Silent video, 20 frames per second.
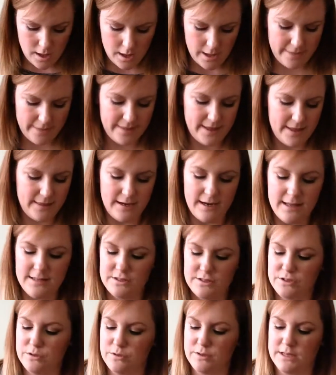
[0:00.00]
And then the
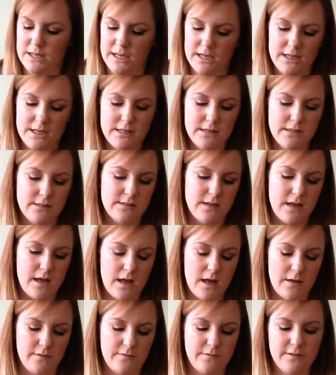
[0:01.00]
last two things.
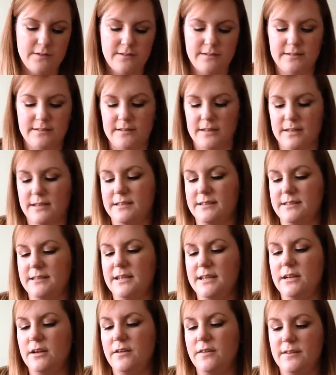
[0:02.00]
First is a
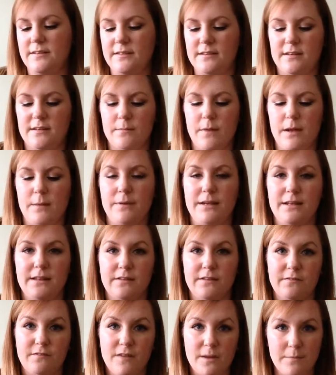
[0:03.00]
concealer. This is the Maybelline
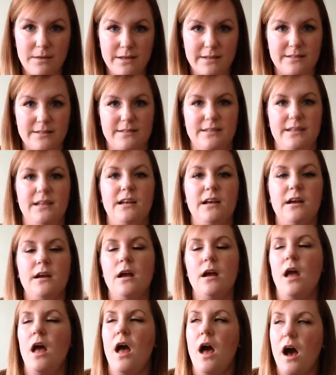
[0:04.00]
the Fit Me
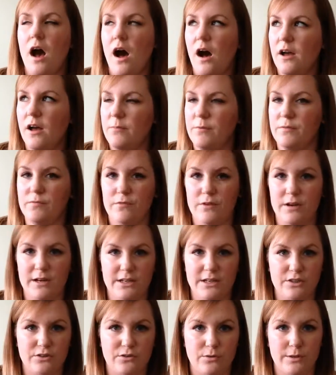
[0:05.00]
Concealer. I've been
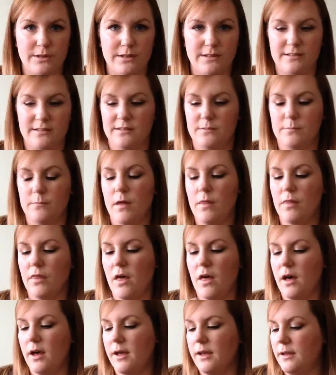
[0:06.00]
really enjoying this month.
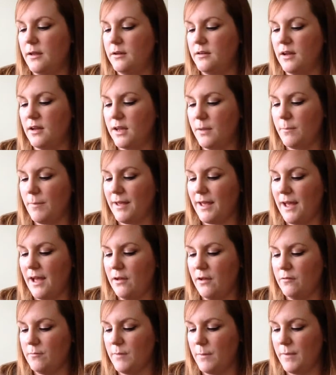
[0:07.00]
I dug it back
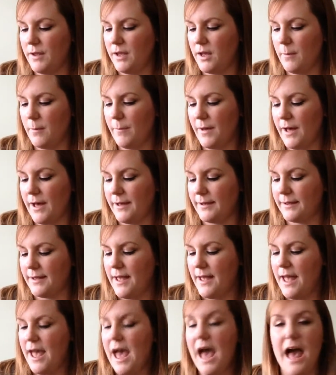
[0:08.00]
out of my makeup bag
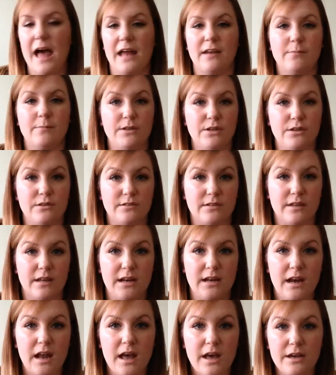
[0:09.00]
and I've been using
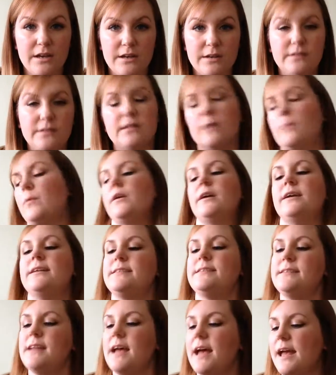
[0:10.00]
it loads. I'm wearing it
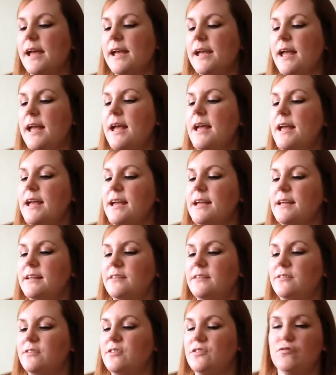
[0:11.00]
today.
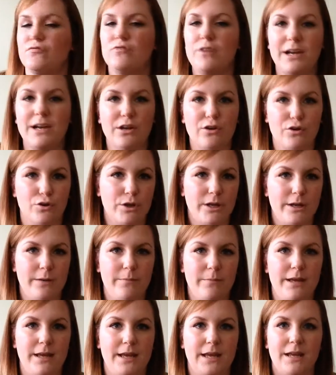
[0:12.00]
It's just really
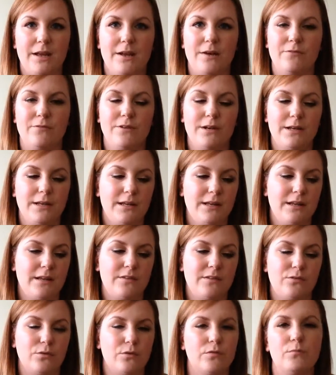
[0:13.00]
creamy, really
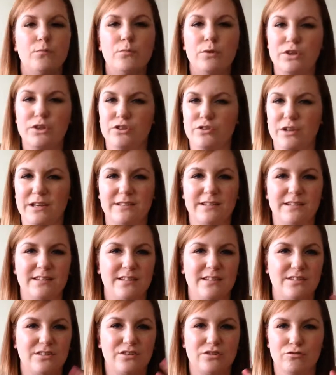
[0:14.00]
sort of moisturising. It
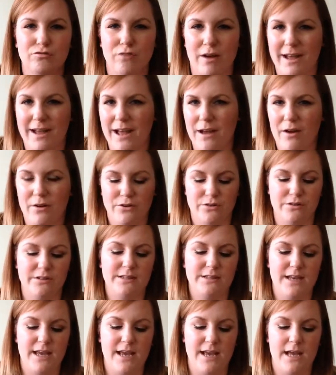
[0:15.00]
doesn't dry out on your
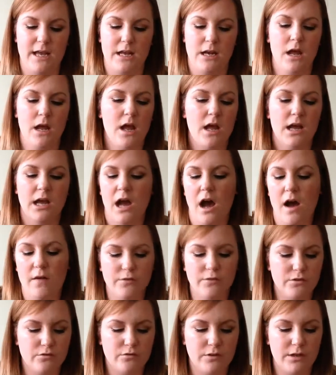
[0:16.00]
skin,
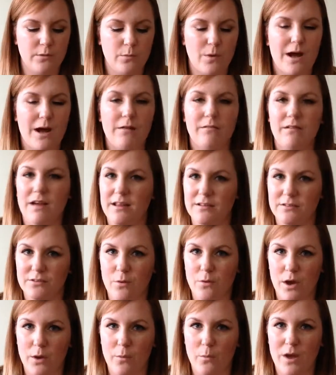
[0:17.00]
covers really well, lasts
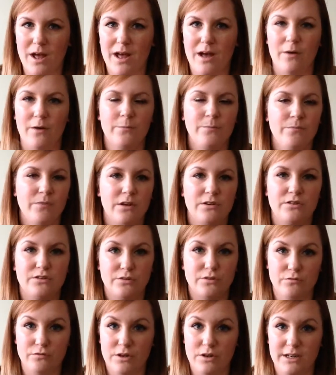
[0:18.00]
quite well.
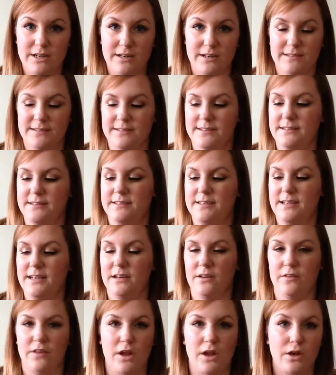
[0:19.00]
Just a really nice
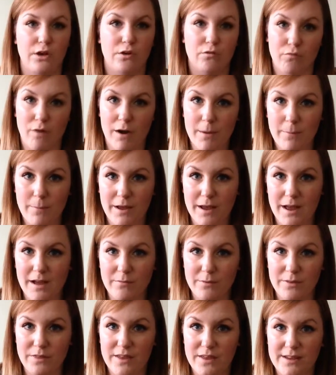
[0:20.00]
concealer. The only gripe I
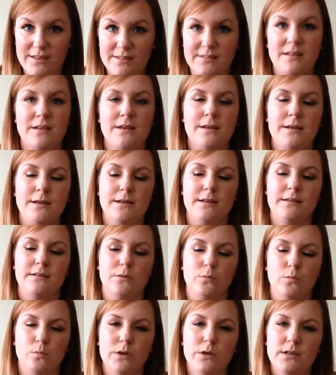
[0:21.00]
have with this is
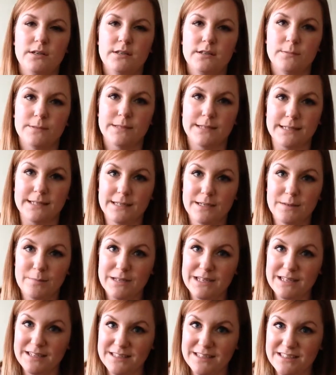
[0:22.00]
I wish it was a little
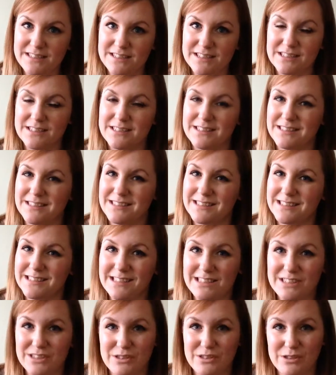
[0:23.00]
bit lighter because it's
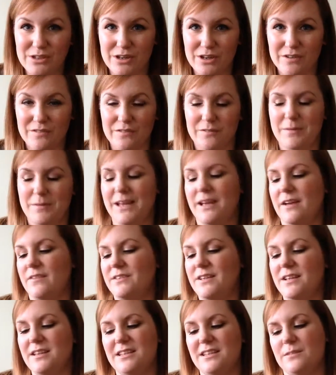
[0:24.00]
slightly too dark for me. I've
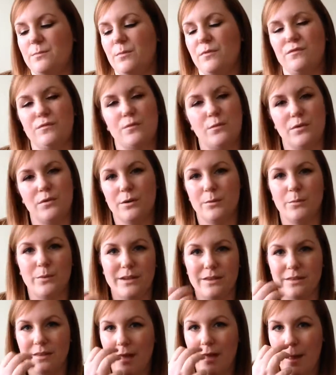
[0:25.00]
said this before
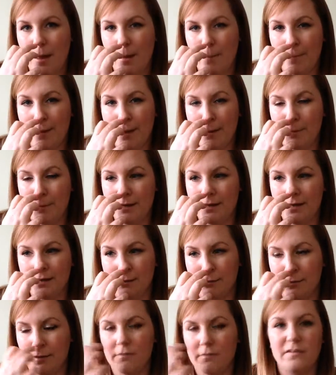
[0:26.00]
with
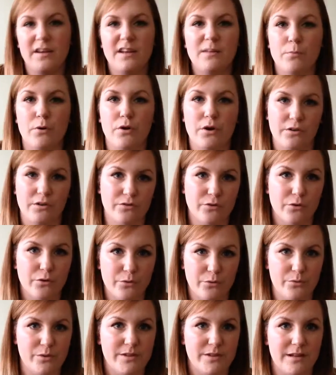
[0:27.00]
Maybelline, their face products are
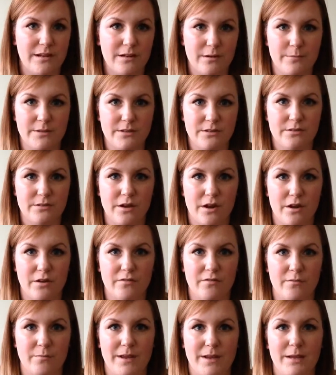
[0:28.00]
always a little bit too dark
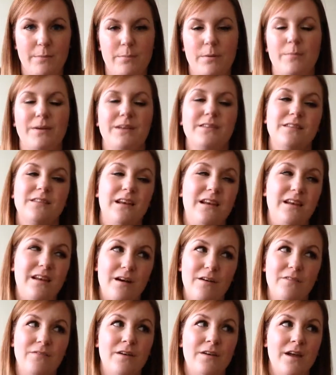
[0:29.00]
for me, but because I
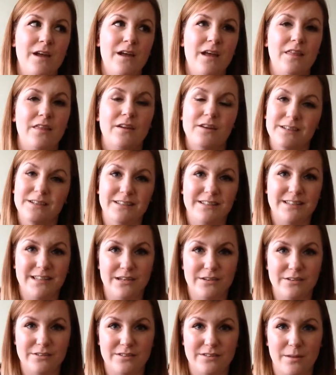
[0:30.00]
love their
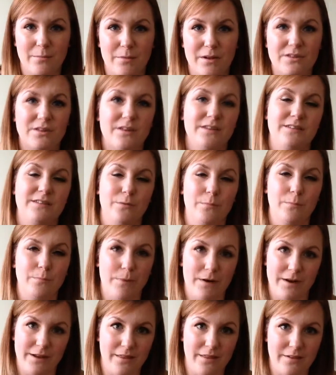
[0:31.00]
concealers so much, I still
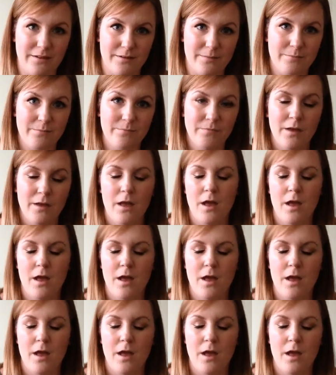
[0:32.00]
buy them.